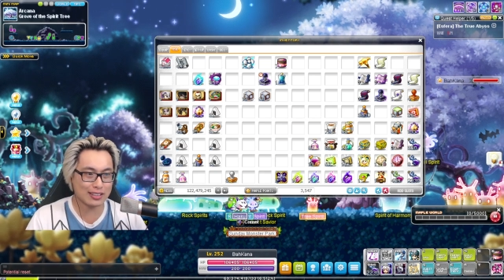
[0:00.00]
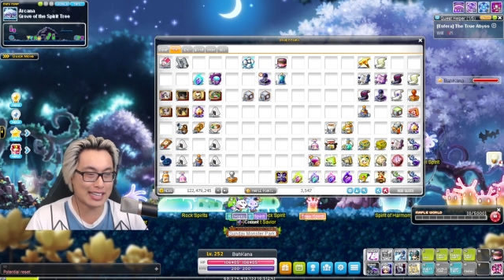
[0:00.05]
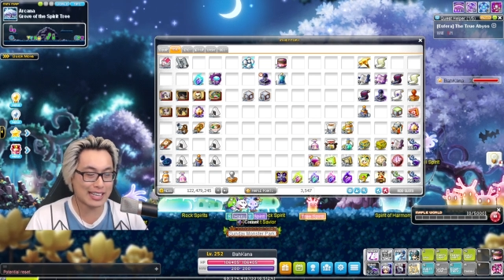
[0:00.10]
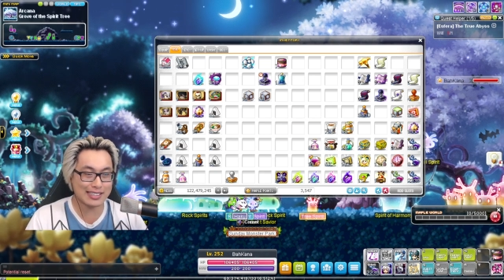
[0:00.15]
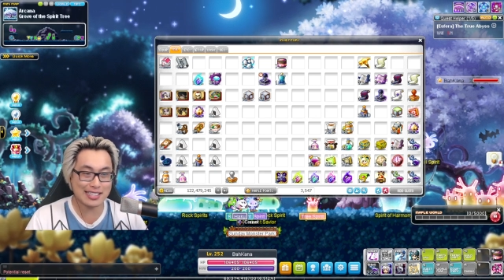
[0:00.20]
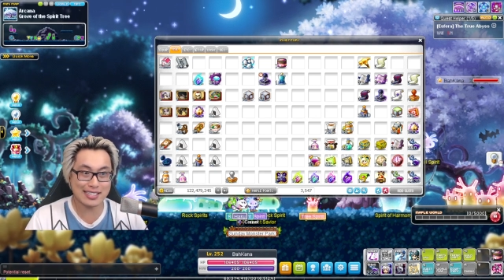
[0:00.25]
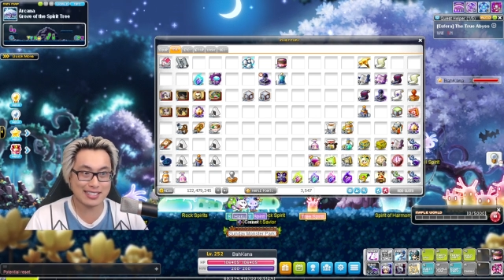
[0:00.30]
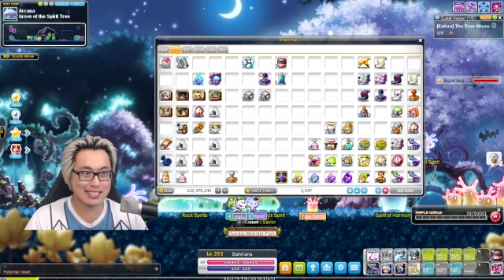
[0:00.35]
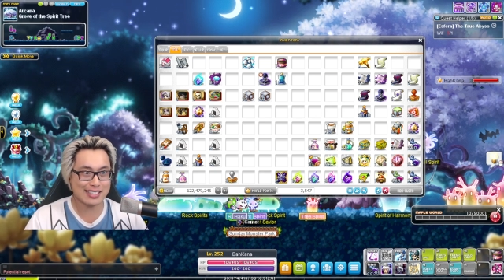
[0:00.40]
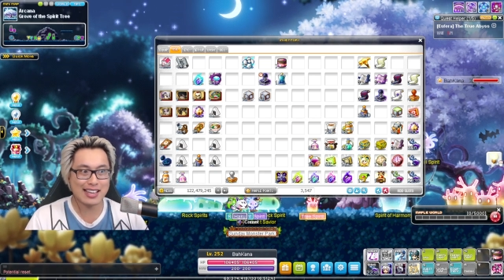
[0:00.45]
Now
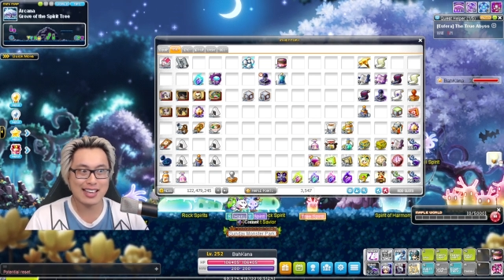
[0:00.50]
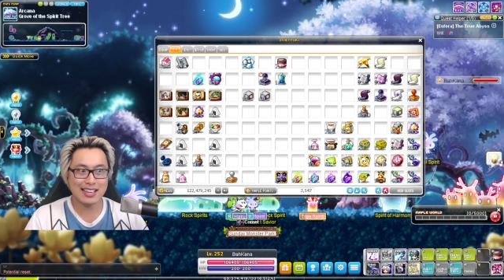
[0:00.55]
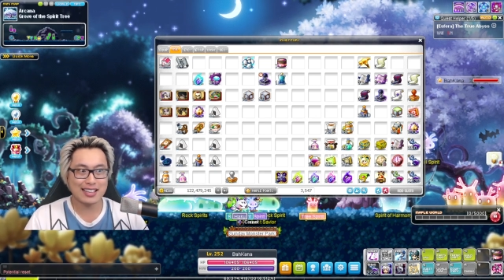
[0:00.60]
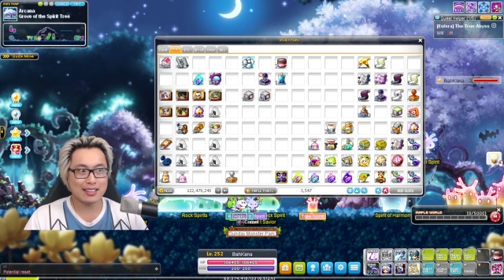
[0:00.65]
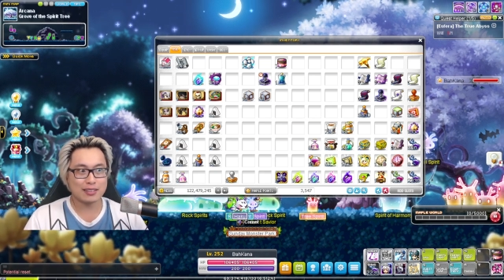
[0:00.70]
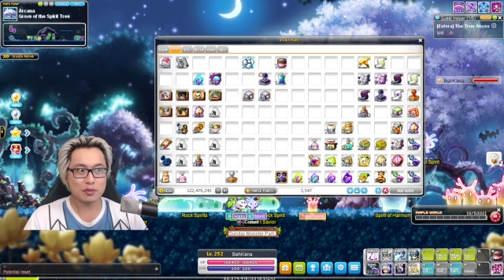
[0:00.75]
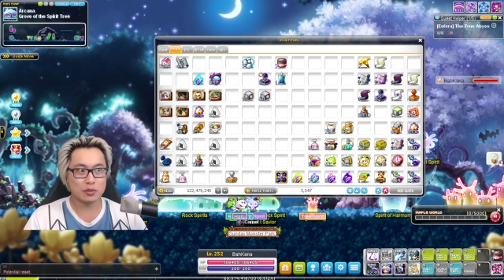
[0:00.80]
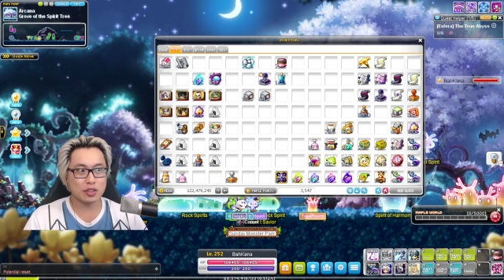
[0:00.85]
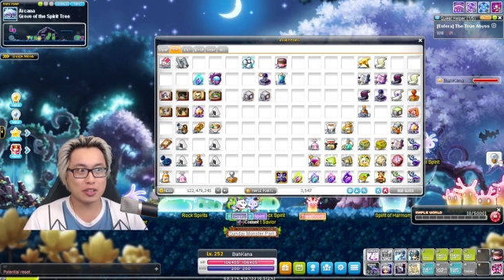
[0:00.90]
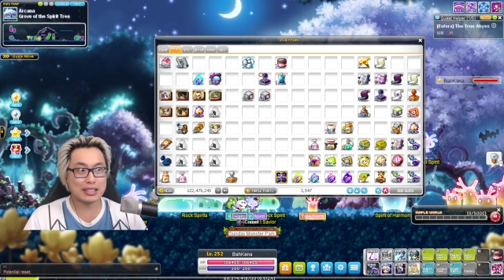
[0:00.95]
this,
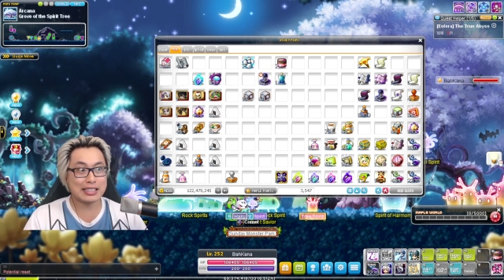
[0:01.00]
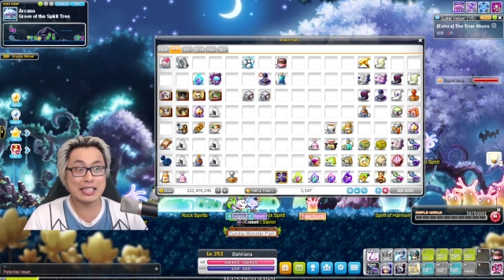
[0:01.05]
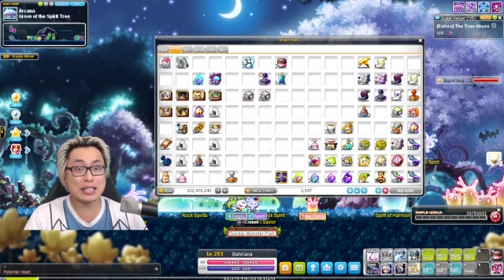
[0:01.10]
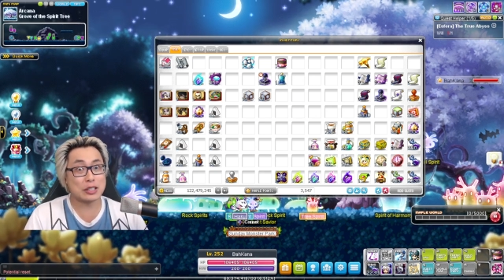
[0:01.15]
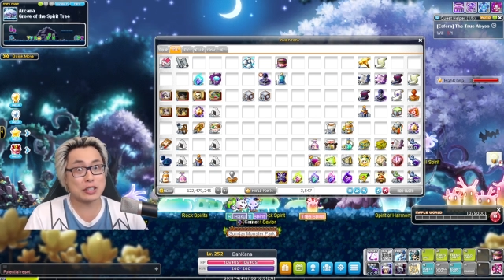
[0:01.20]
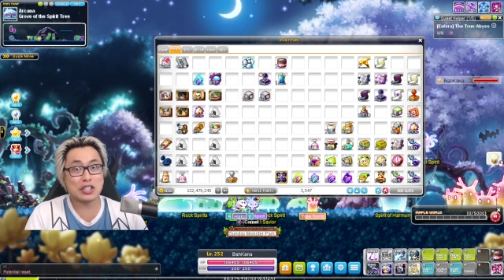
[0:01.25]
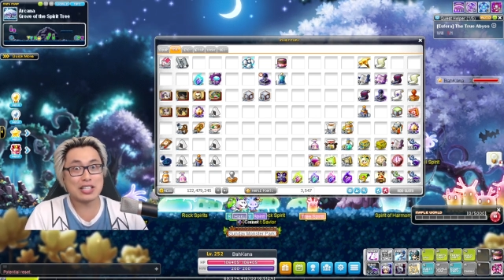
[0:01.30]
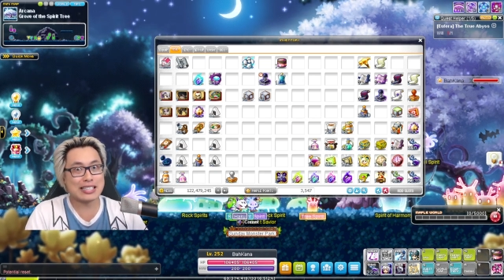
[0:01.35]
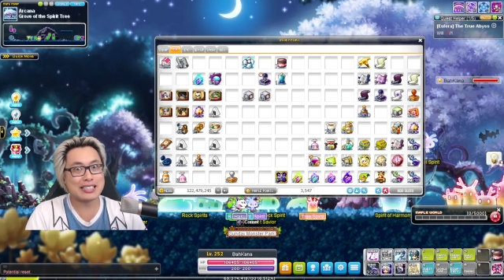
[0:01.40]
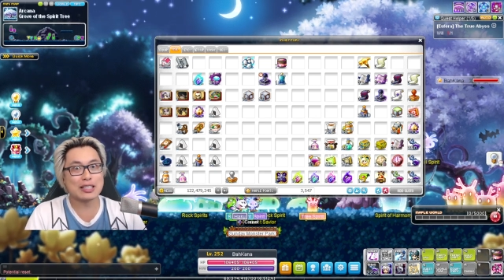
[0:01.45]

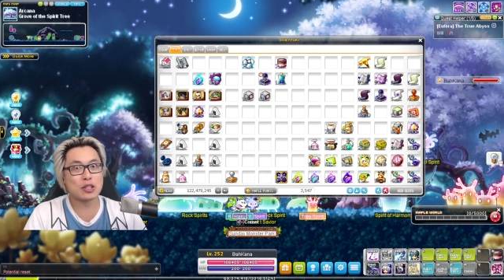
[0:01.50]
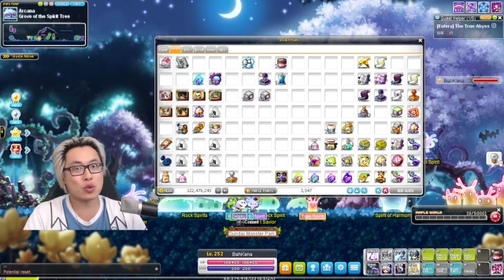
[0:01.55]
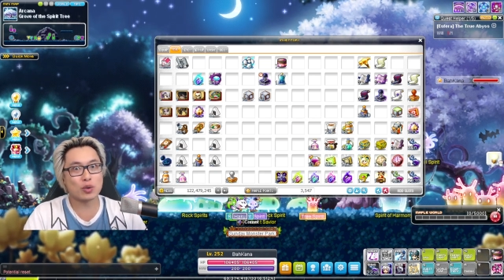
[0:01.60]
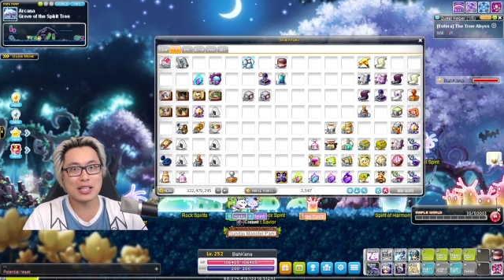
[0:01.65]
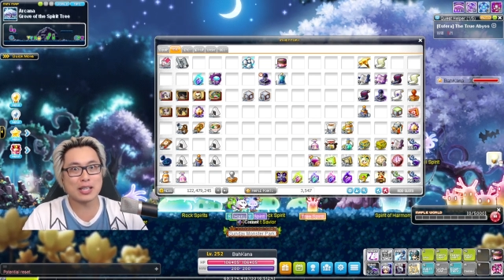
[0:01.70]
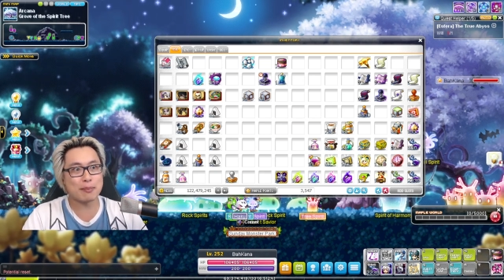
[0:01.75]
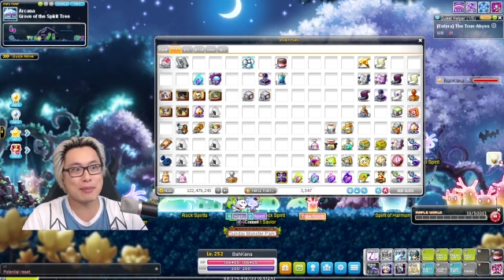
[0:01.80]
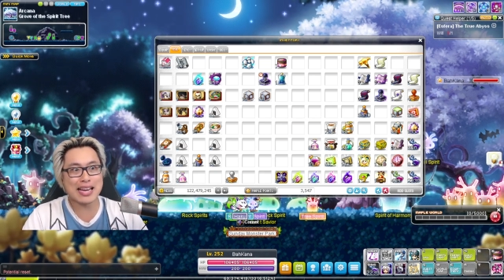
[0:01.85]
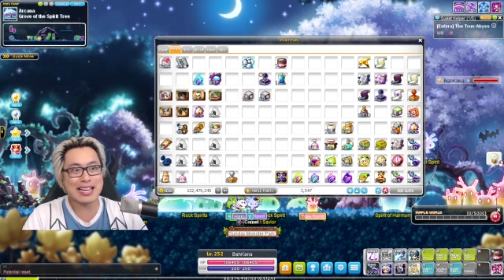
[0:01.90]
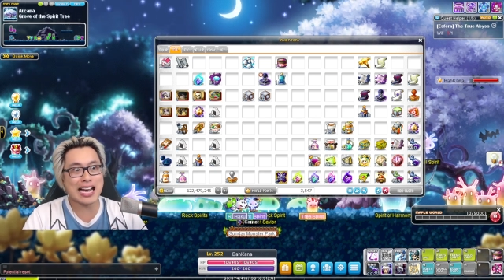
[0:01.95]
you can
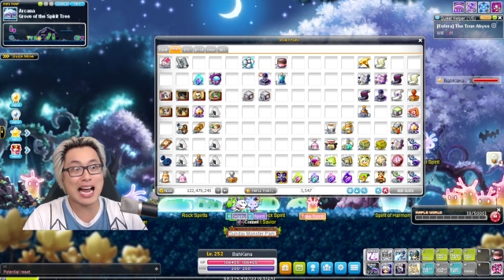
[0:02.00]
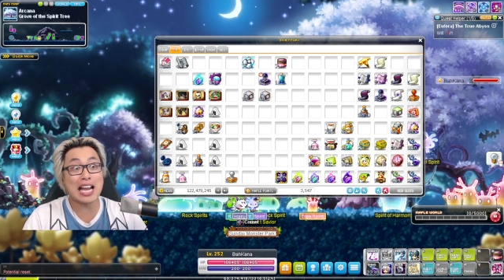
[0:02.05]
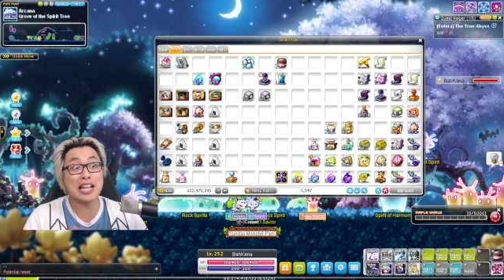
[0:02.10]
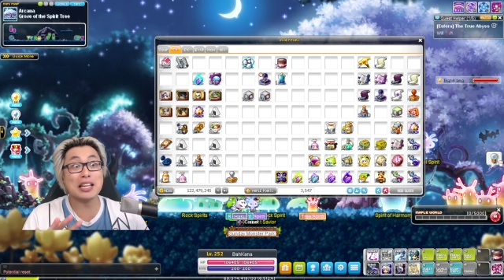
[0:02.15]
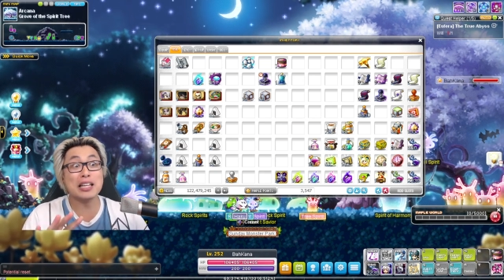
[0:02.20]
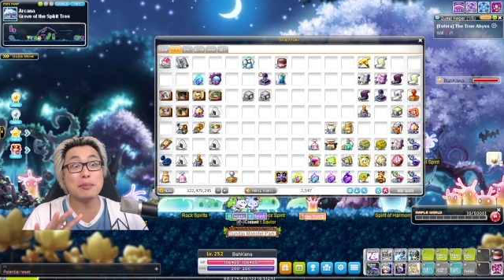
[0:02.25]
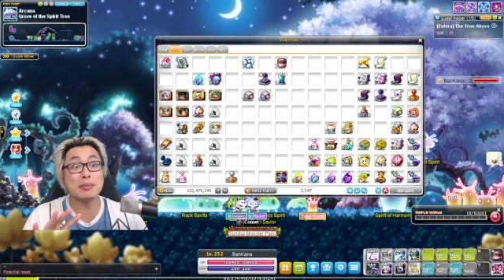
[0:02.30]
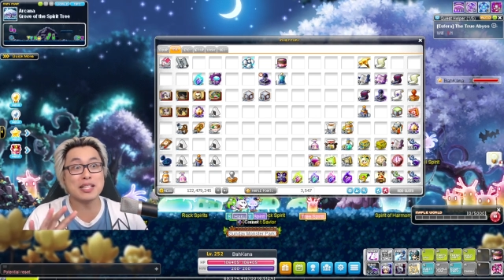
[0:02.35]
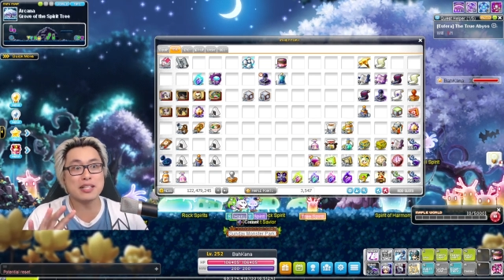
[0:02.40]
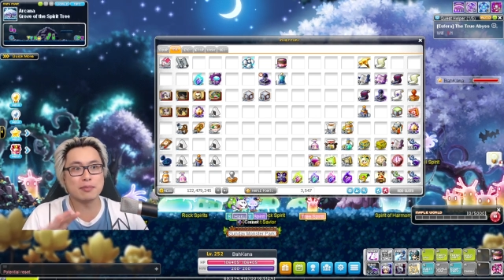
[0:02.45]
literally make
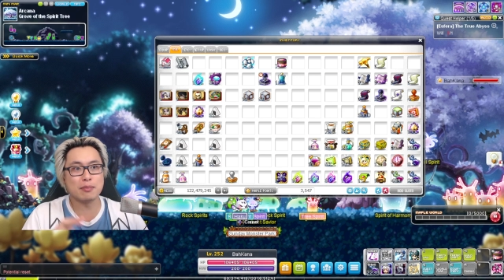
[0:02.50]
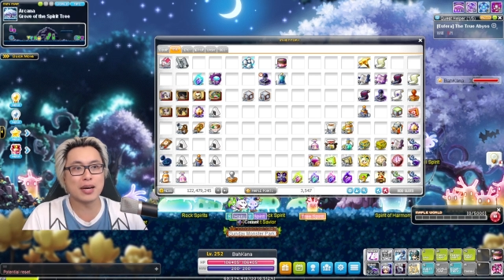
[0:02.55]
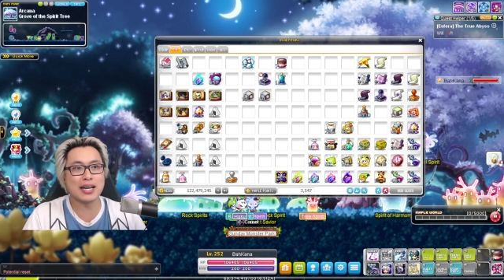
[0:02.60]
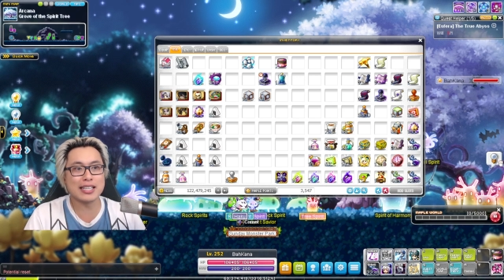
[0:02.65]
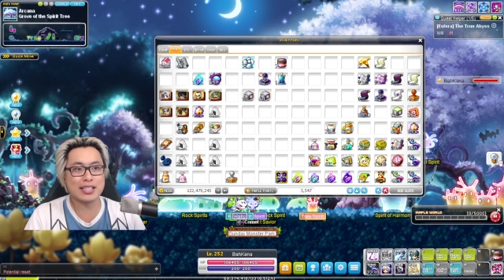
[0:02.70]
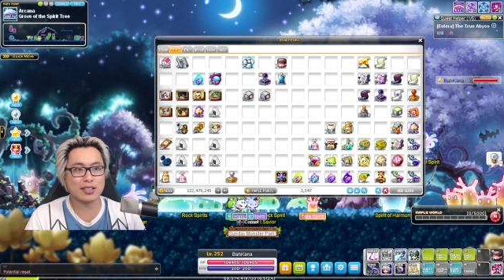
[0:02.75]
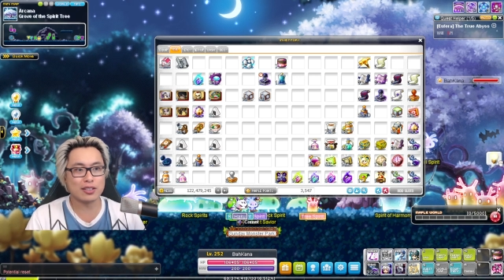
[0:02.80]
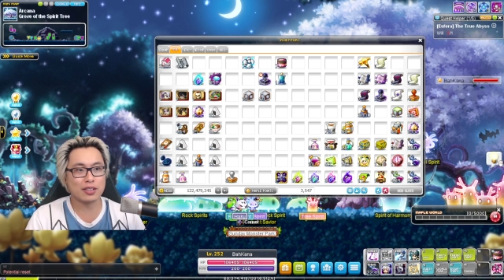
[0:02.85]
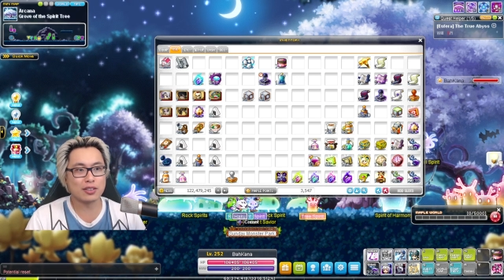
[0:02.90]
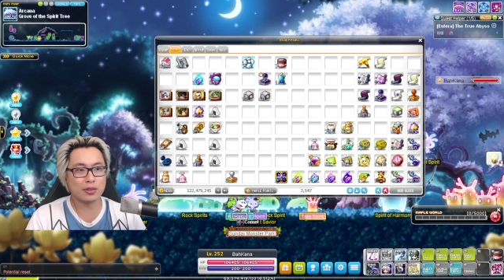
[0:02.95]
unlimited
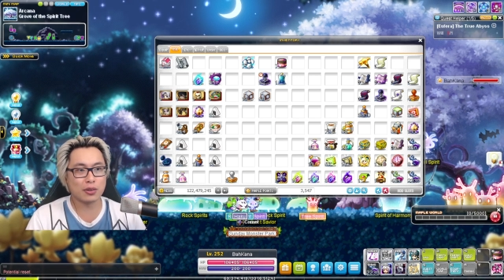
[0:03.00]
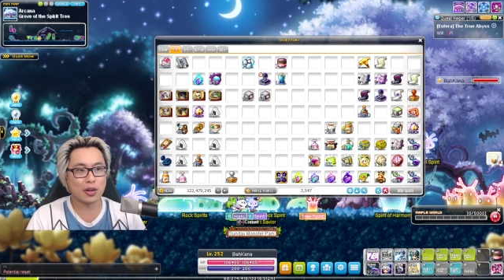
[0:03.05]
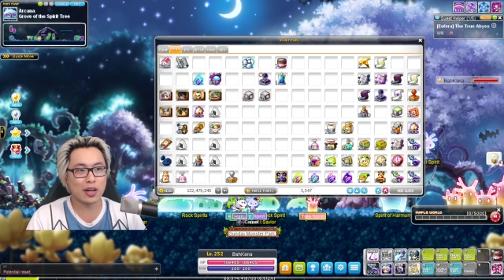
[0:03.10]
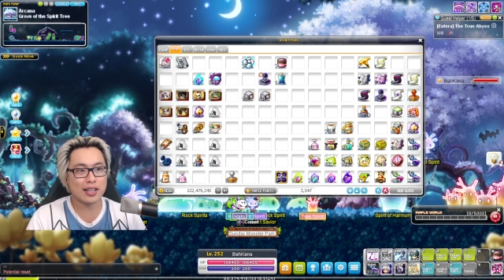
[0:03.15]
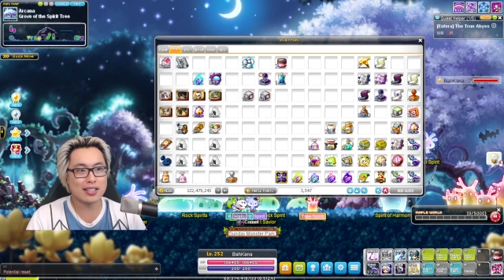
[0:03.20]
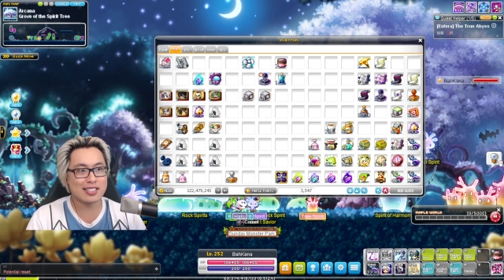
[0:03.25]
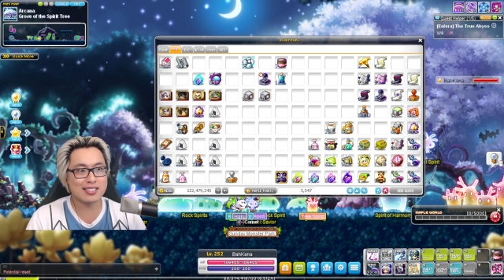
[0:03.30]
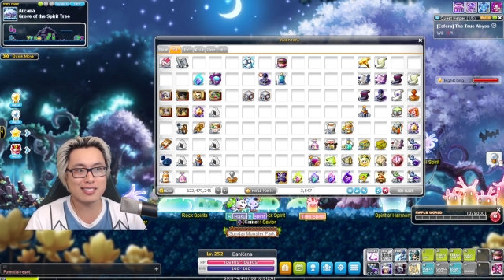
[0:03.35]
money, right?